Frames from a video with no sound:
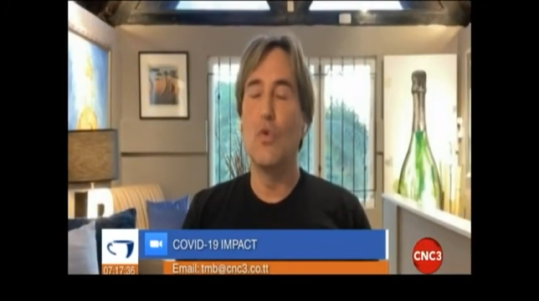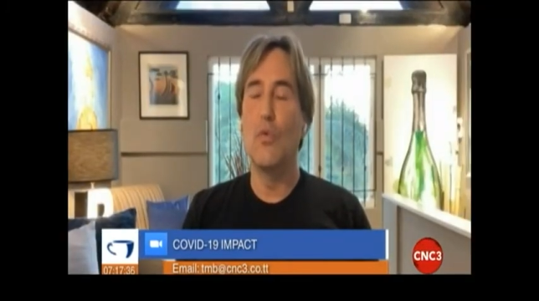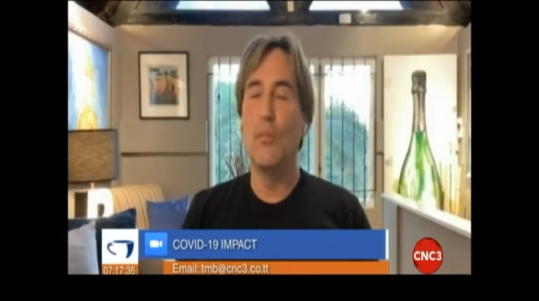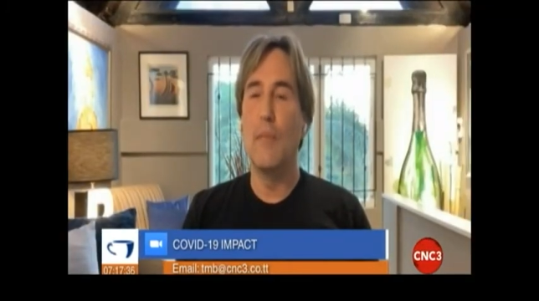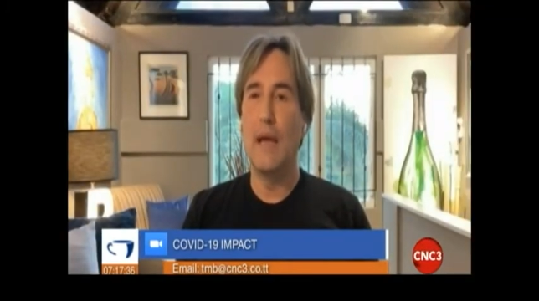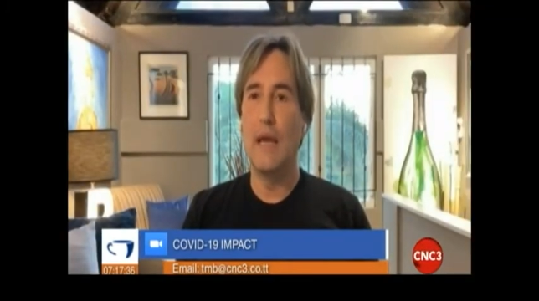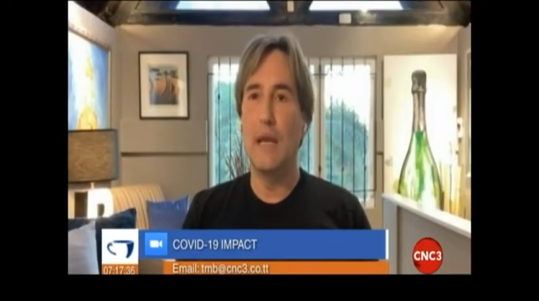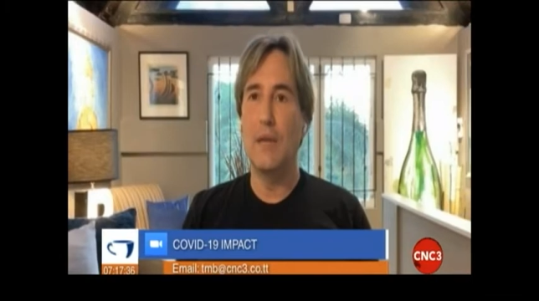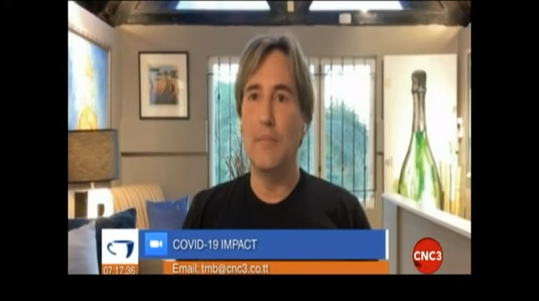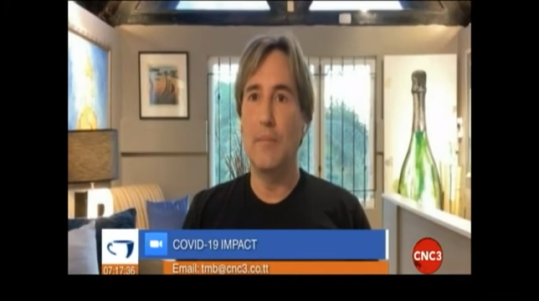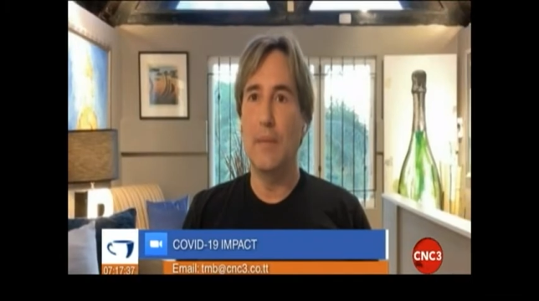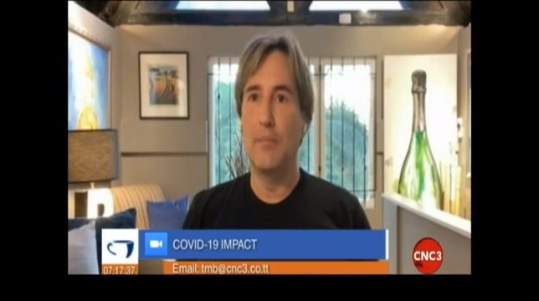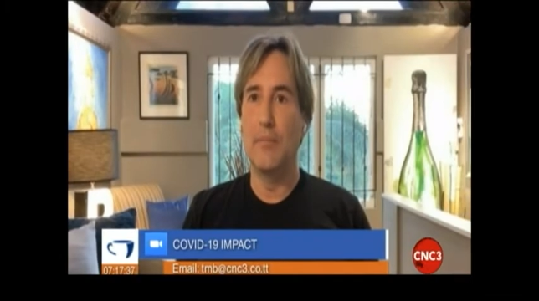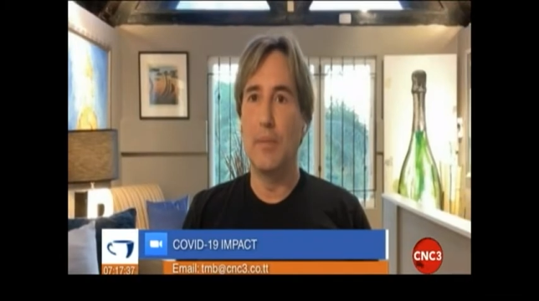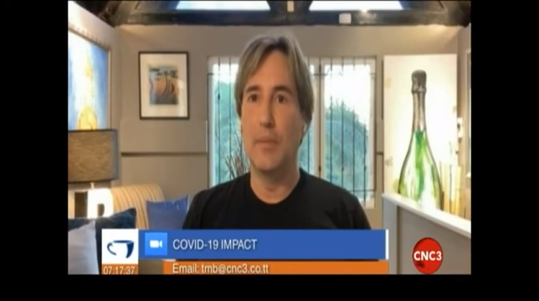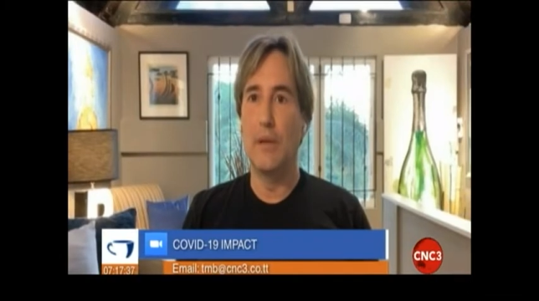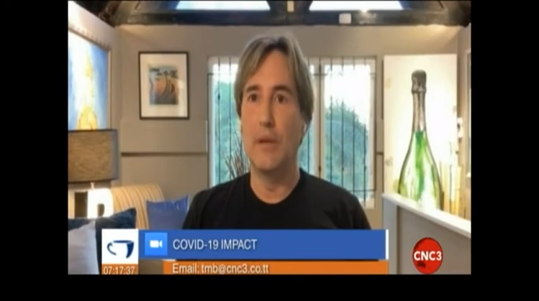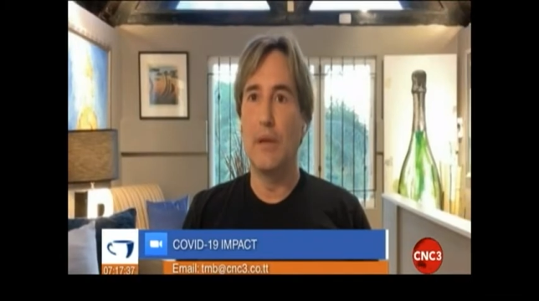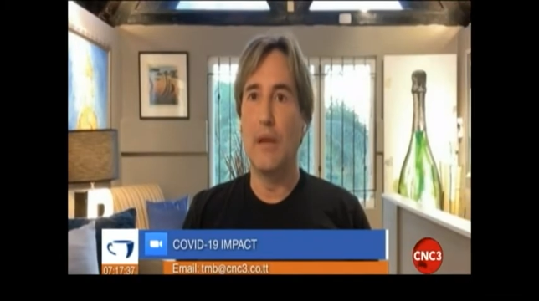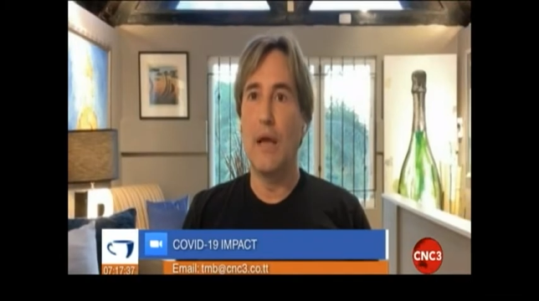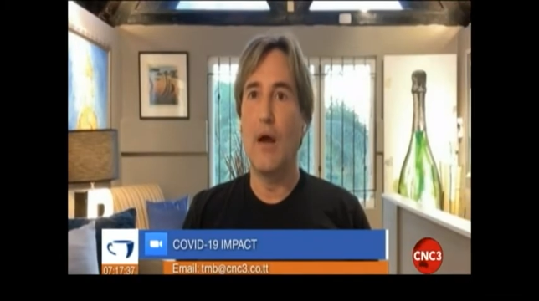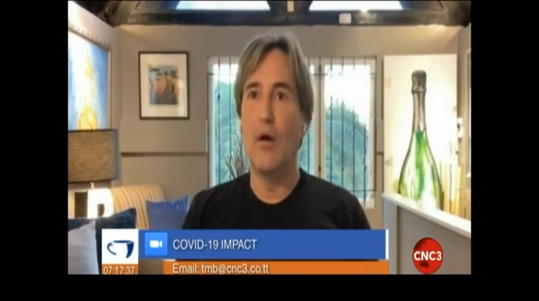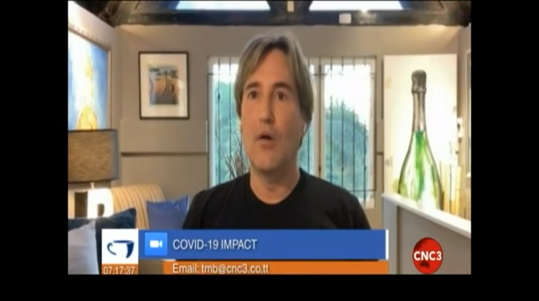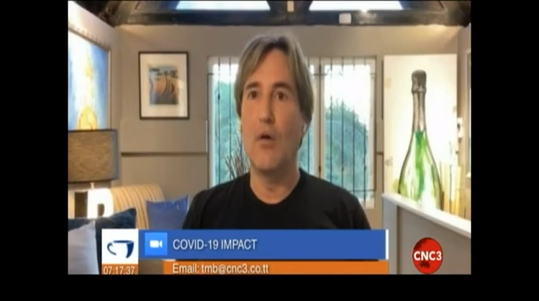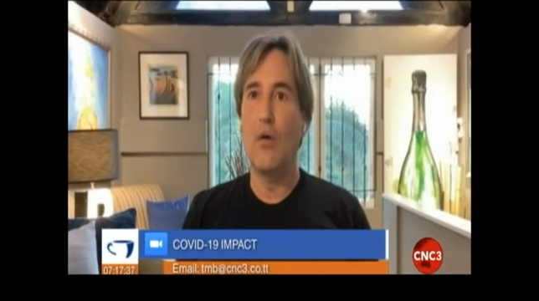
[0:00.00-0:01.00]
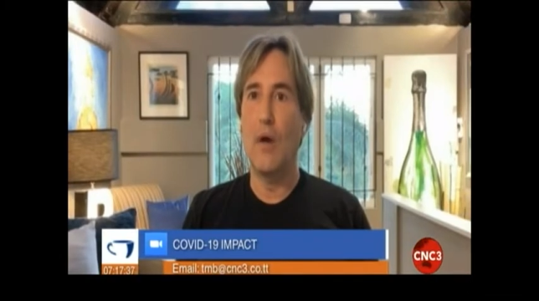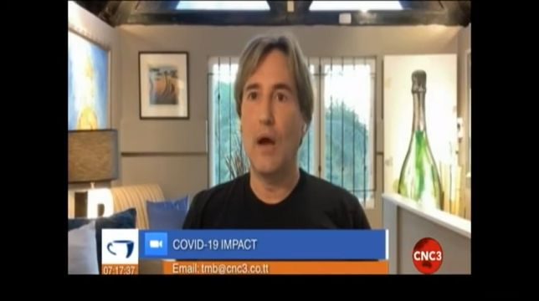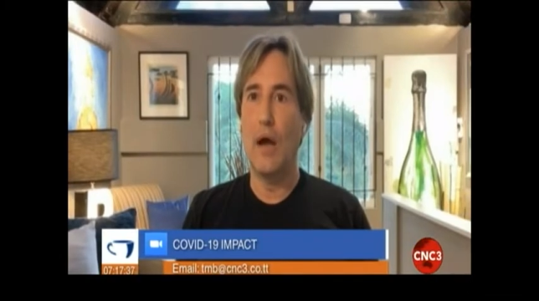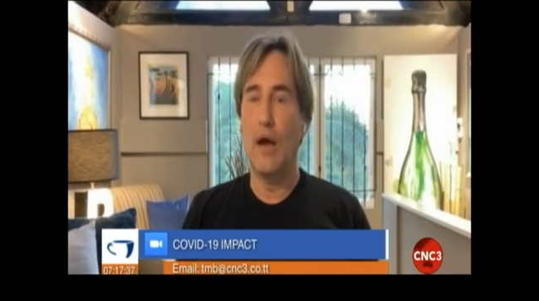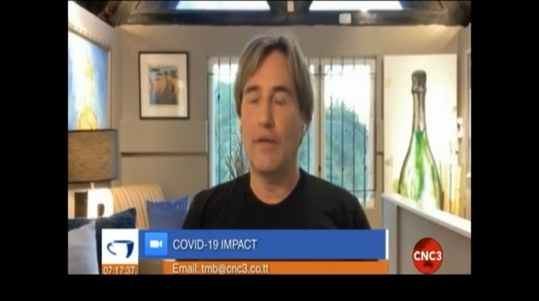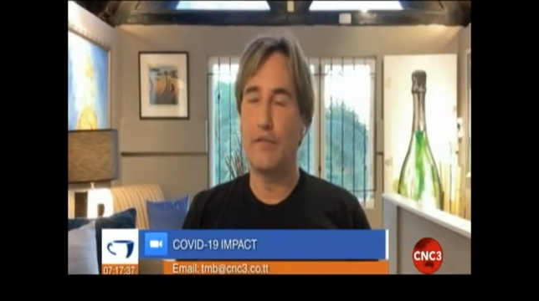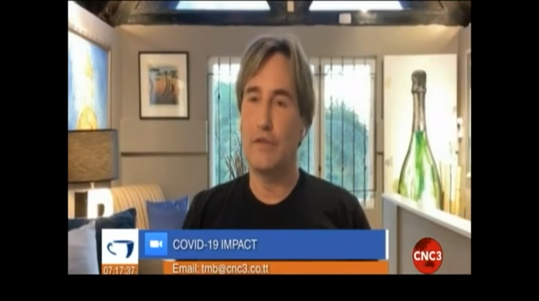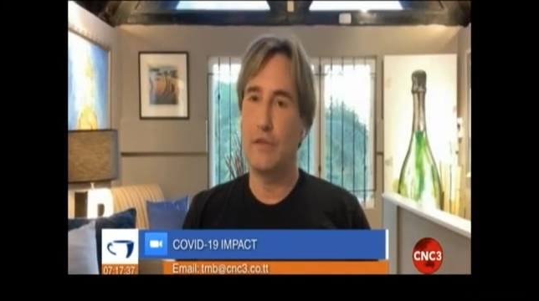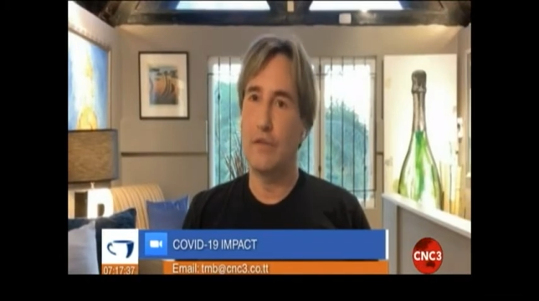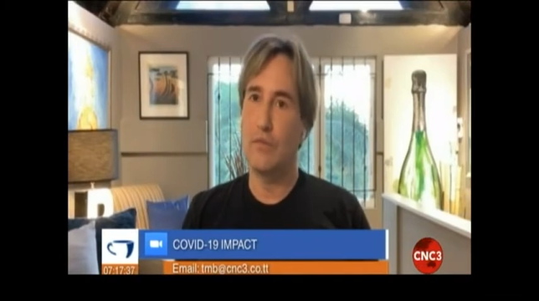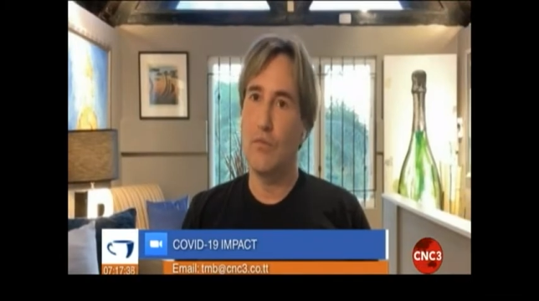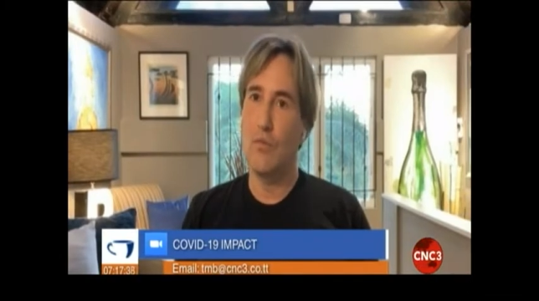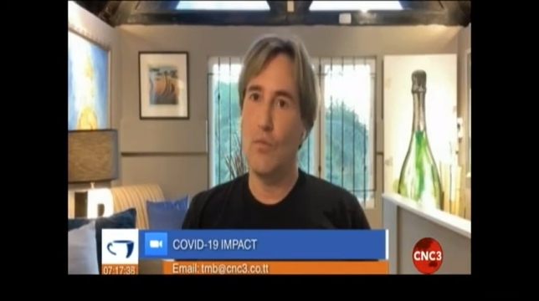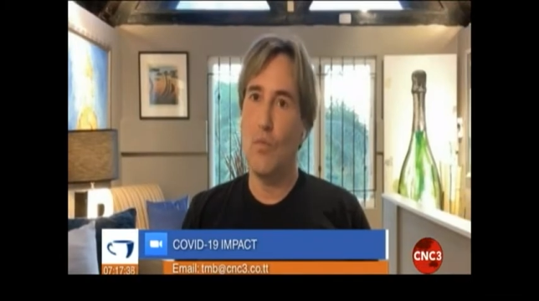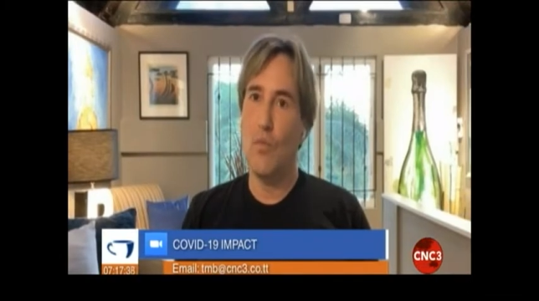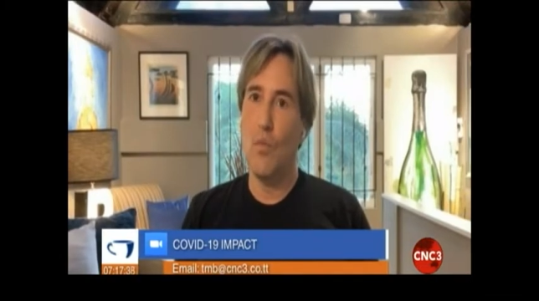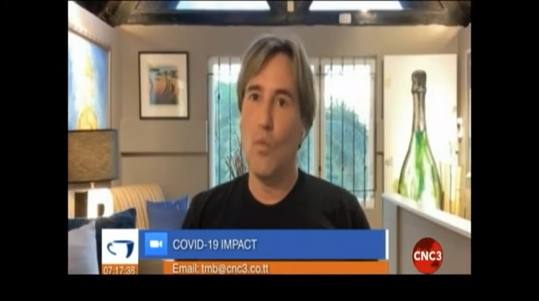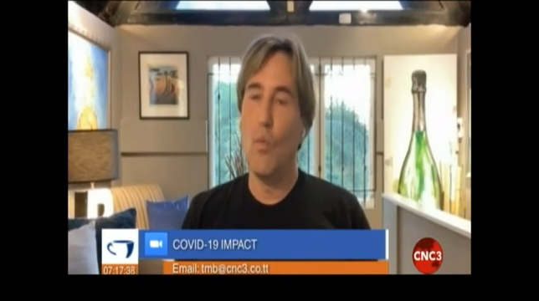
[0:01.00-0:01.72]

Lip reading: many people now have to